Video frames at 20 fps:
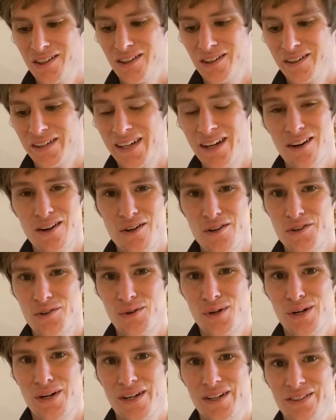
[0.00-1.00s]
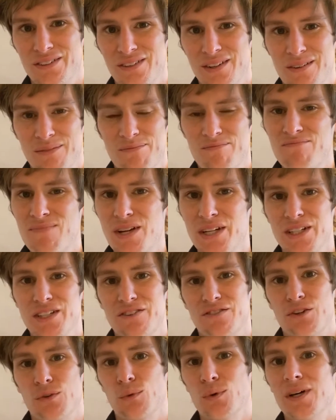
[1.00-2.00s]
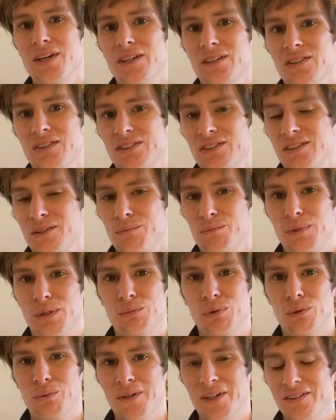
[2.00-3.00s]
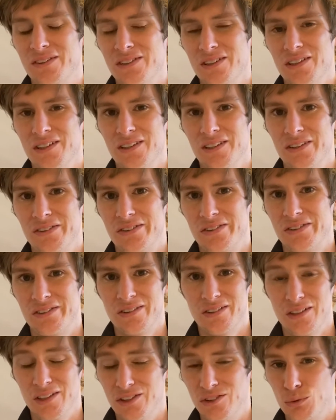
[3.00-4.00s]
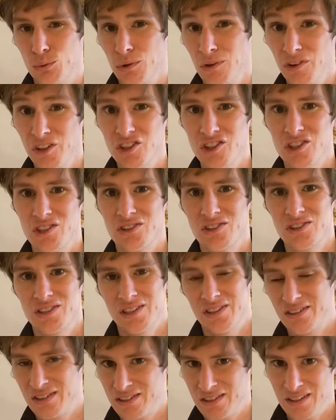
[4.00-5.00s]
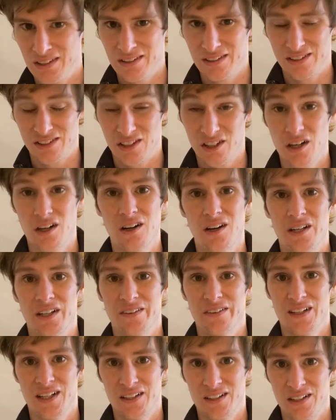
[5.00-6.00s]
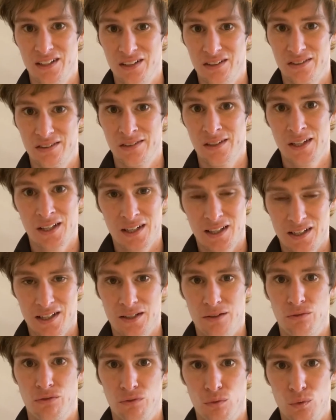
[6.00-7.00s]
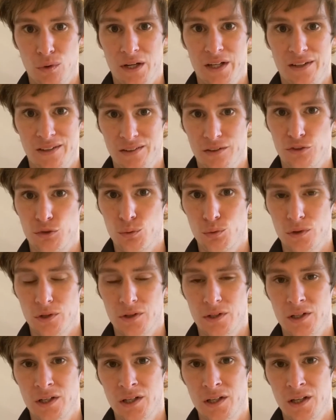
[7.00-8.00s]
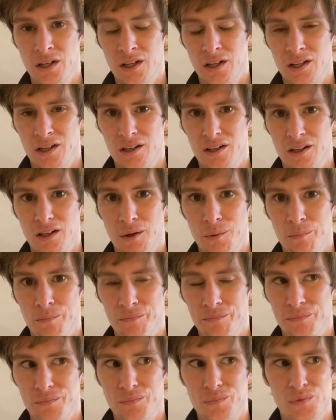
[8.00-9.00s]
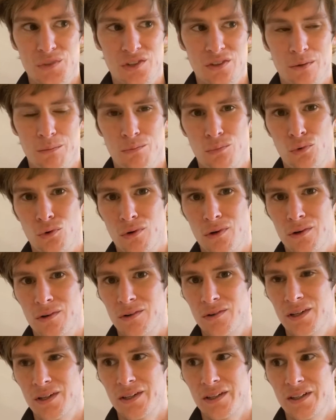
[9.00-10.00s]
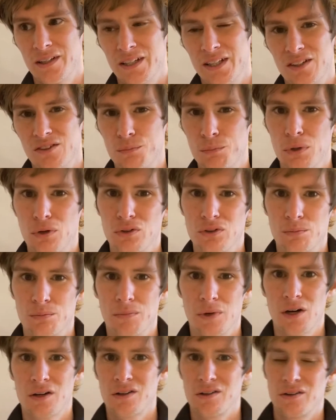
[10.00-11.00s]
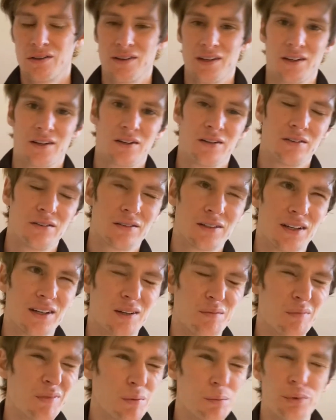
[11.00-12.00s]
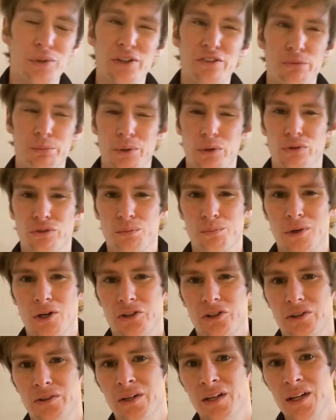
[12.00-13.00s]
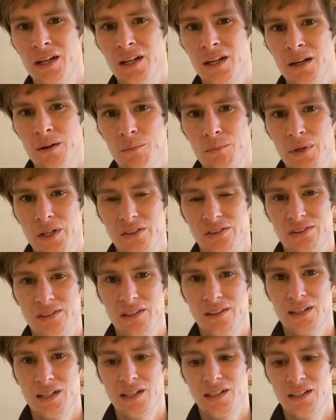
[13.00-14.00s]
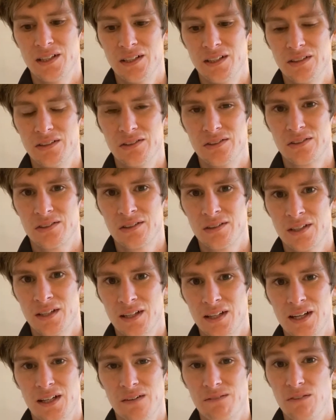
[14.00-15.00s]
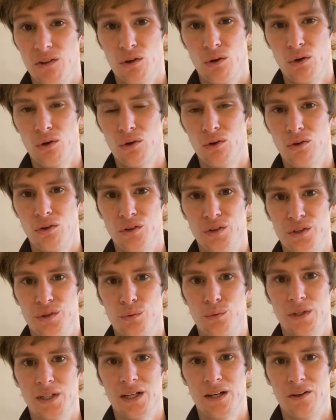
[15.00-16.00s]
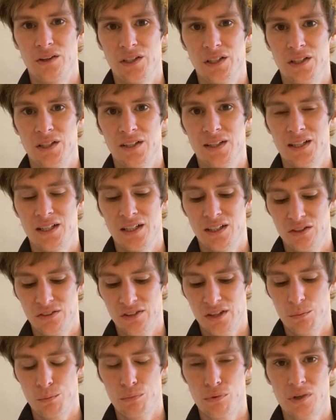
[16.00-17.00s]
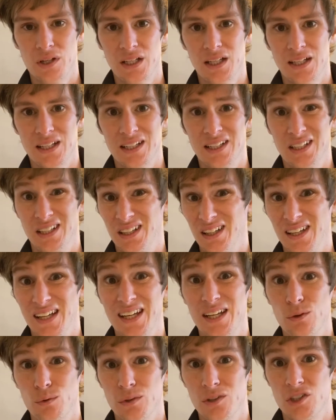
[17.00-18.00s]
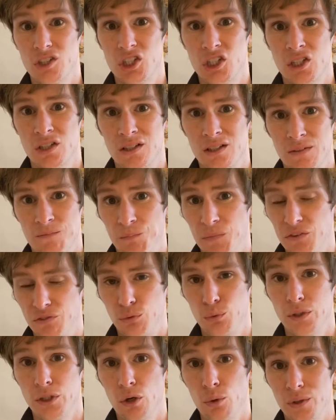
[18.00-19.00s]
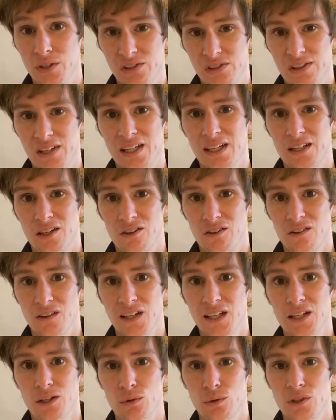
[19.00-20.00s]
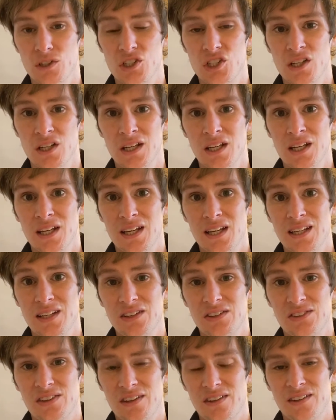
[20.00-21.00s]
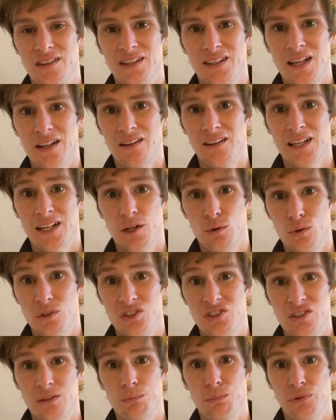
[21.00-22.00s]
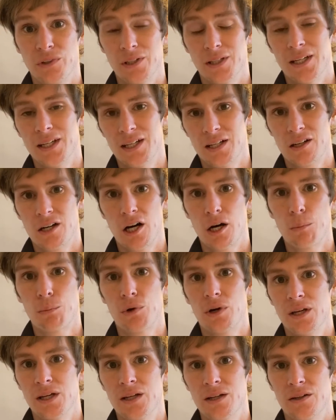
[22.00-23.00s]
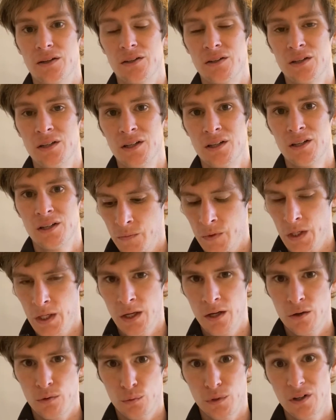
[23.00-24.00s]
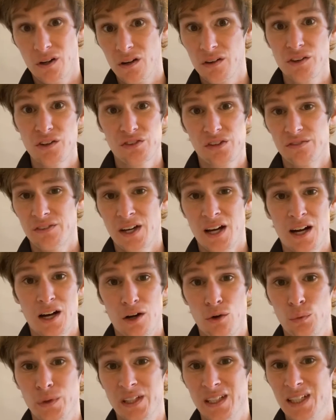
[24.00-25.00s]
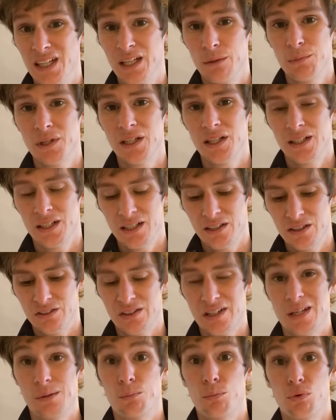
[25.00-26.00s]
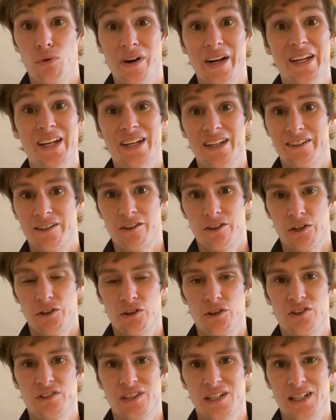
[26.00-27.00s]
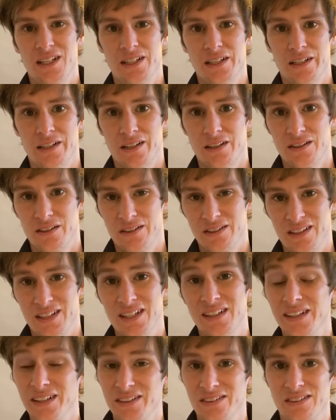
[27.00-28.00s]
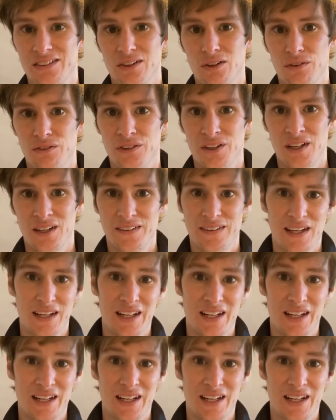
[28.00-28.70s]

characterized in many different ways. Some people might say it's religious, it's God, and that is kind of why things work. Some more, I guess, postmodern thinkers, I believe postmodern, might say that it is kind of the whole in reality, that it is the break in language. If we always think in our language, it is the thing that language simply can't comprehend. regardless of how we name it, it is a break in our understanding, this in itself, that